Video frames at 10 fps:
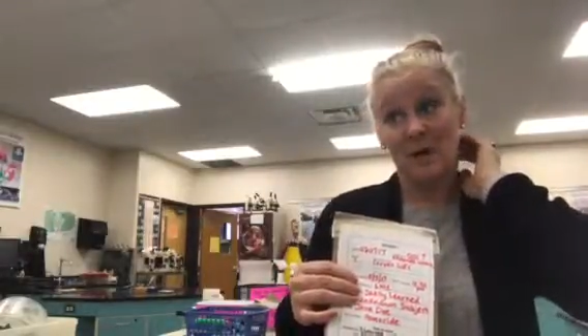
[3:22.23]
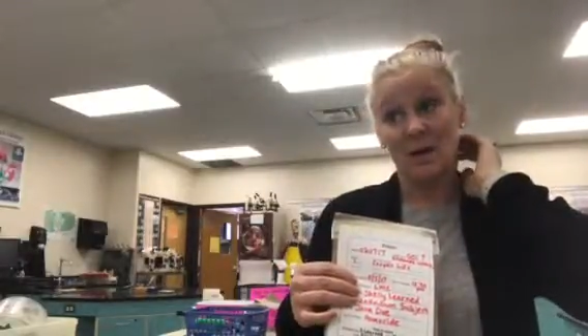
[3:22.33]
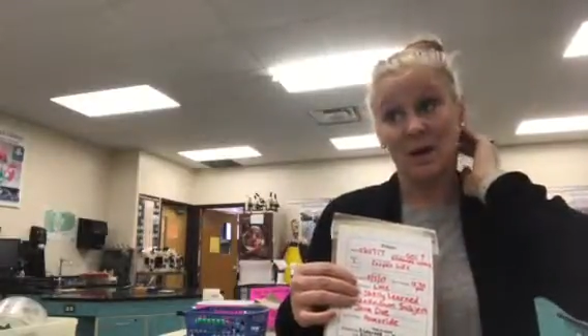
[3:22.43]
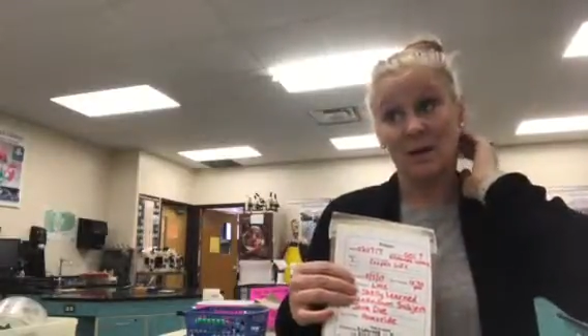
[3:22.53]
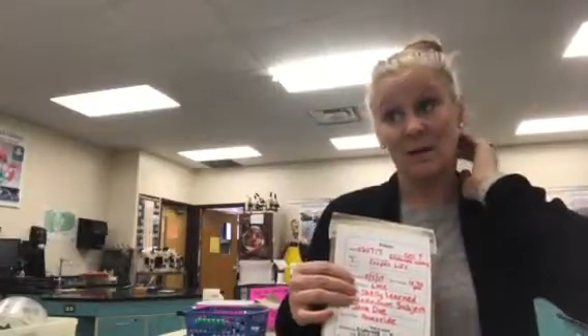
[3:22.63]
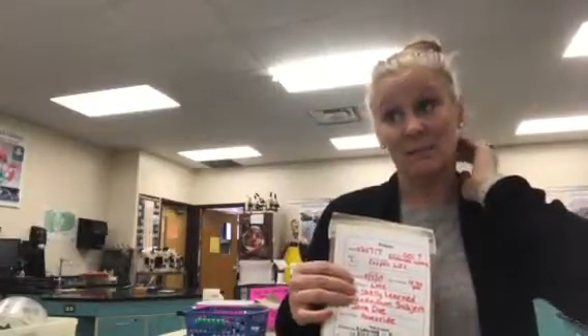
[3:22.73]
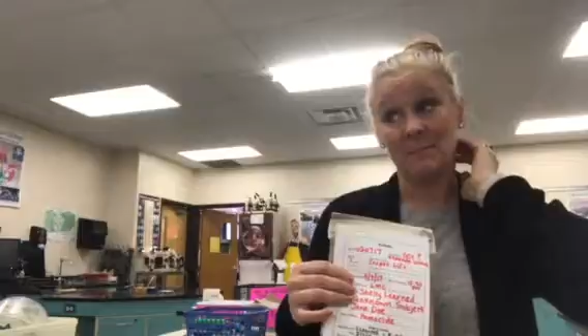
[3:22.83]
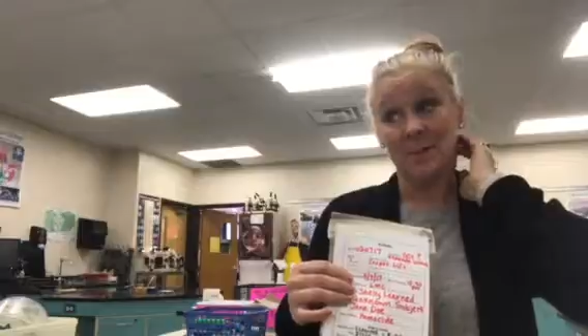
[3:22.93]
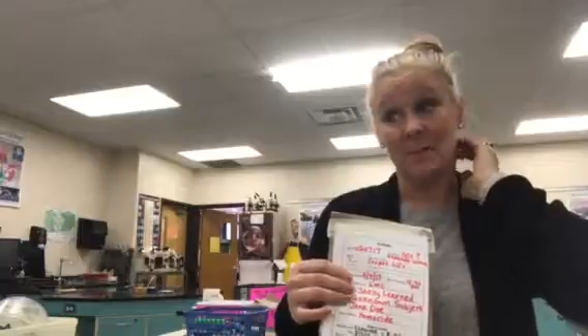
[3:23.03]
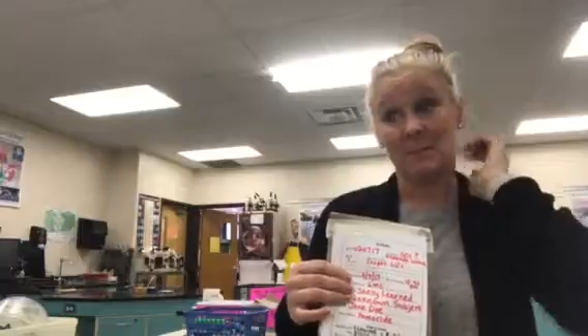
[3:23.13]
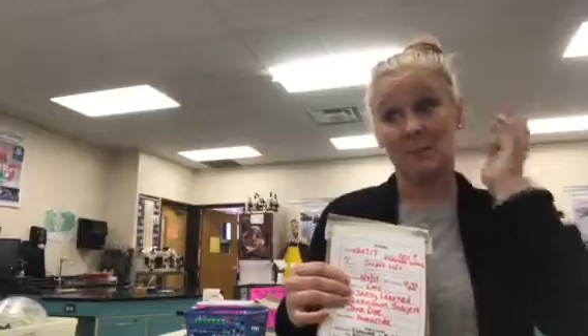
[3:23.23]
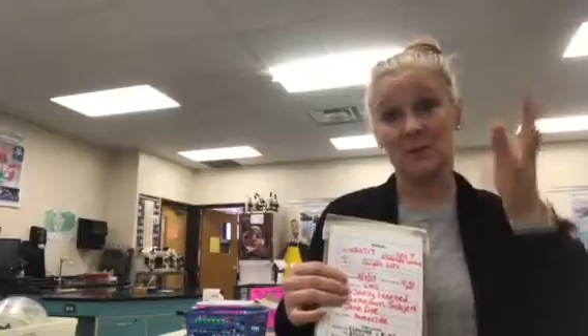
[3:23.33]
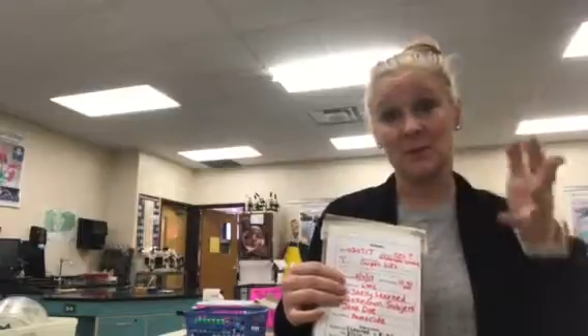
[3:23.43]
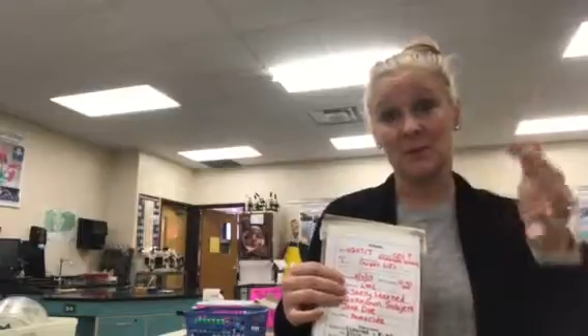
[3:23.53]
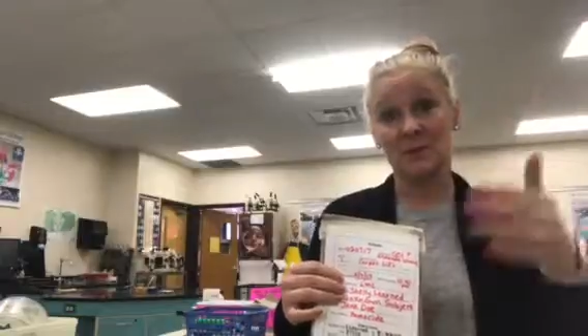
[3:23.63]
The
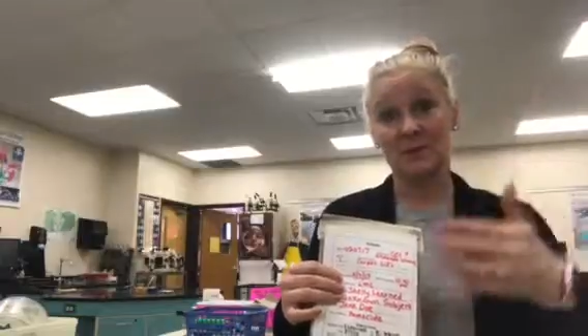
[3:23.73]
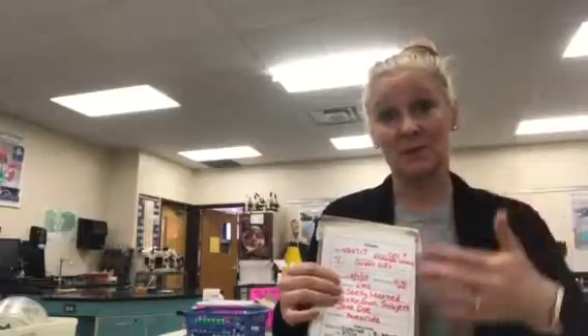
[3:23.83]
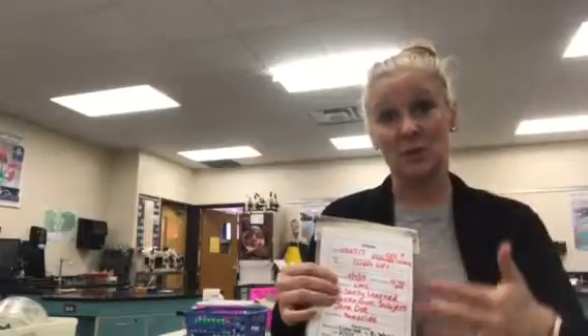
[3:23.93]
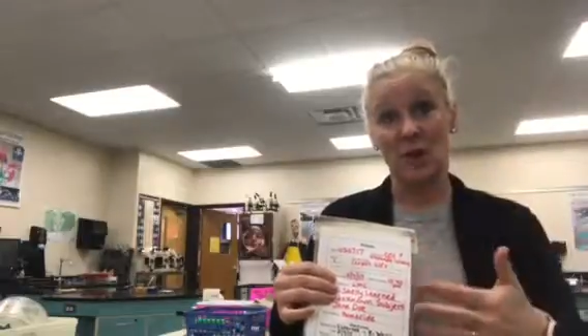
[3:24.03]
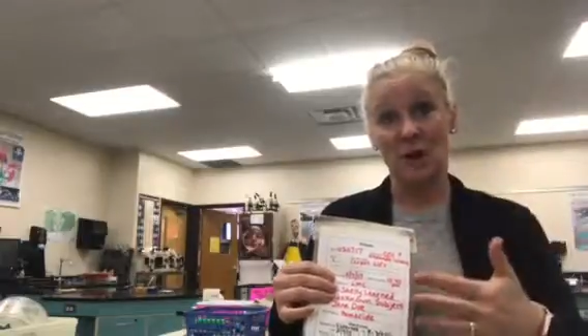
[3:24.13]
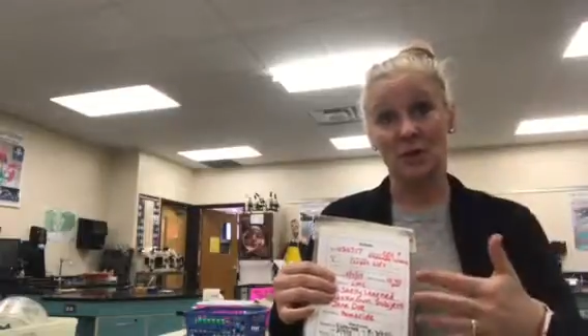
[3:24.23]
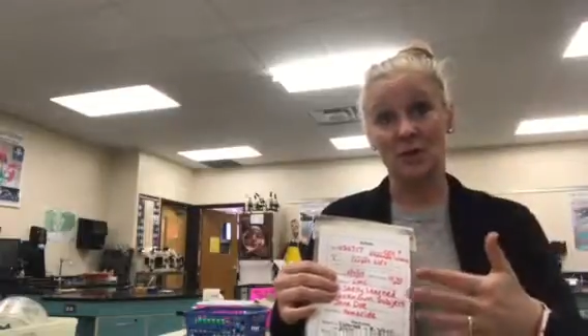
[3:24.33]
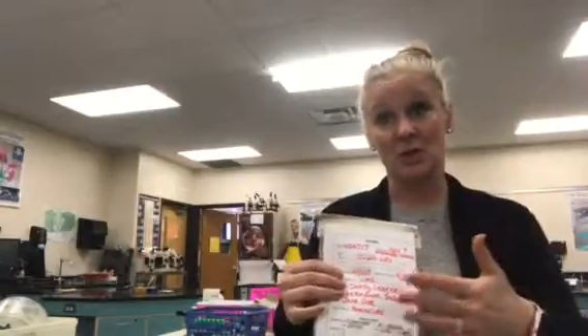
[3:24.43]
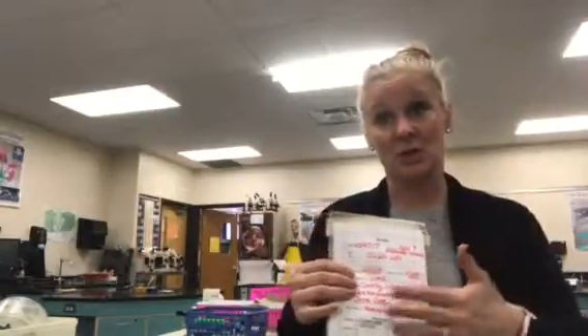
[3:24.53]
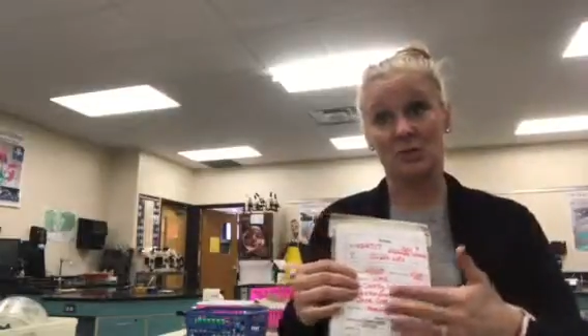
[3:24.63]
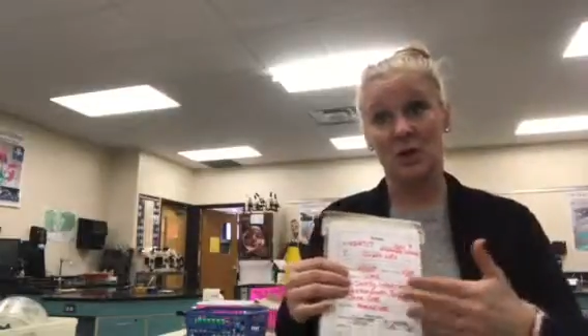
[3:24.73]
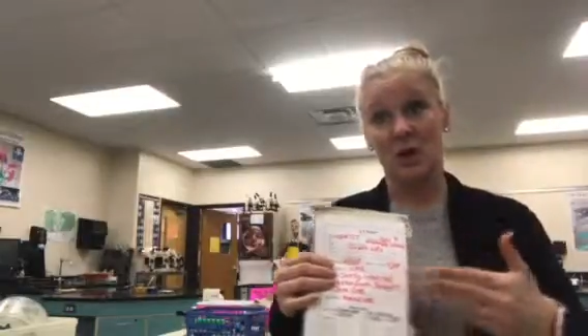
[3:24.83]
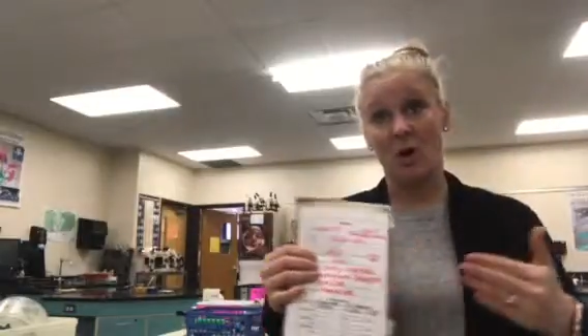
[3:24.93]
person that is in charge of